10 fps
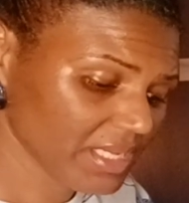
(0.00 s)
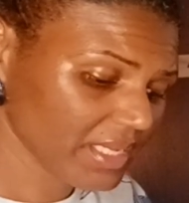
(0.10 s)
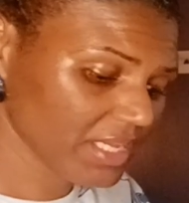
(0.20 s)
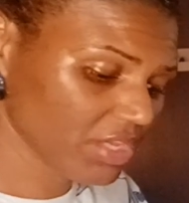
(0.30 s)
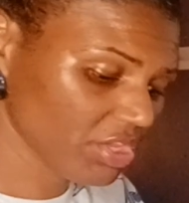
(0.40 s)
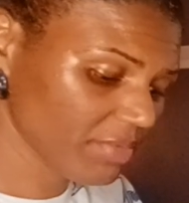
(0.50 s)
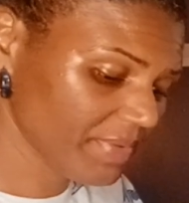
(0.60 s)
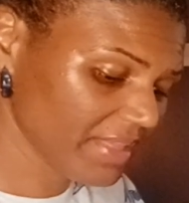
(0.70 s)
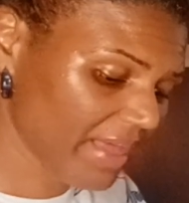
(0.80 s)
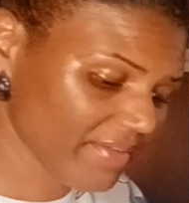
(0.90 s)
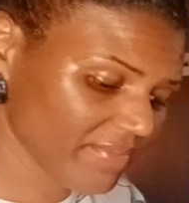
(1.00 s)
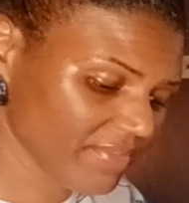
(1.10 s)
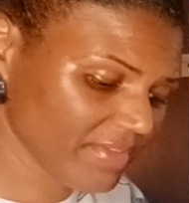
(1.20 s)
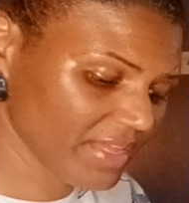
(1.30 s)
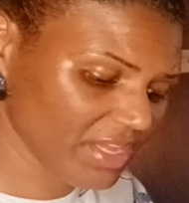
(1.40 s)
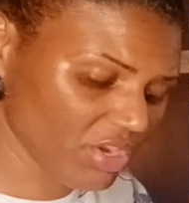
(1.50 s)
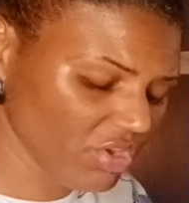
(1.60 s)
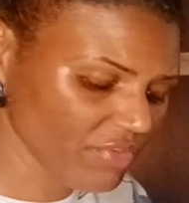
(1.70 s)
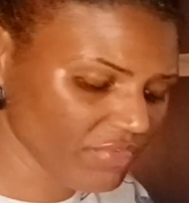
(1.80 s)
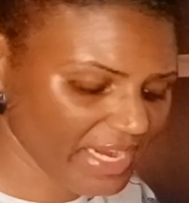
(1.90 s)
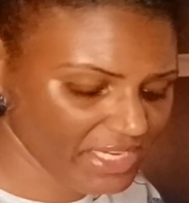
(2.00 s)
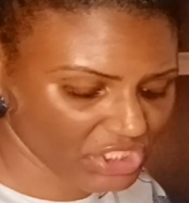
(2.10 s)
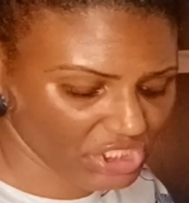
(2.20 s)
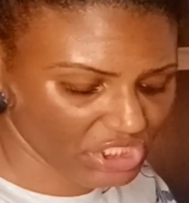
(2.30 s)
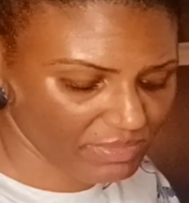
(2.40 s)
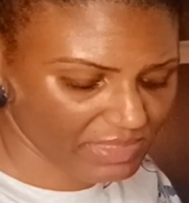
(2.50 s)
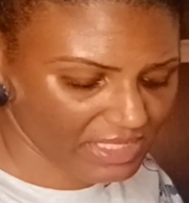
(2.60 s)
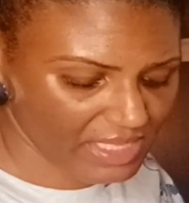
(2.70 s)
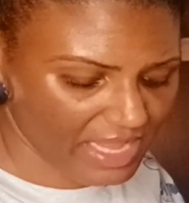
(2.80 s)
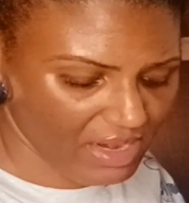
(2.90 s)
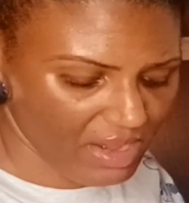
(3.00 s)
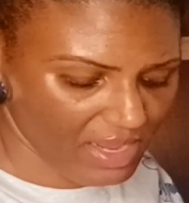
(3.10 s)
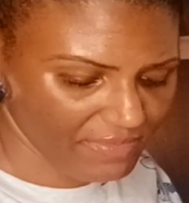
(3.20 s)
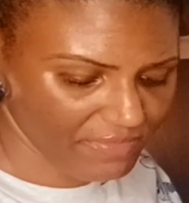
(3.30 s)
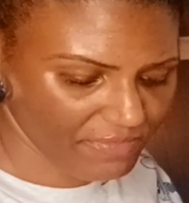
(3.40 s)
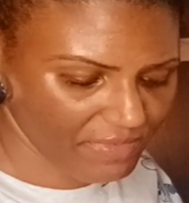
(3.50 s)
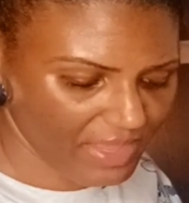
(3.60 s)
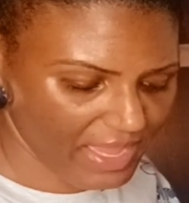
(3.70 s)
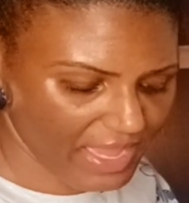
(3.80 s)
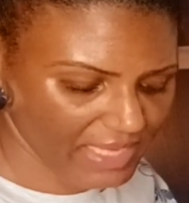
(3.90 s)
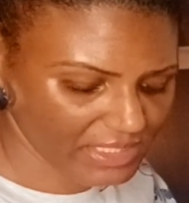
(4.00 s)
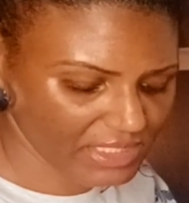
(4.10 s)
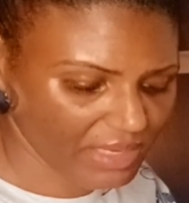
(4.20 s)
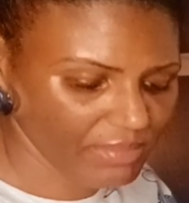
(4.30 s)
it could be that a lot of relationships in their life end up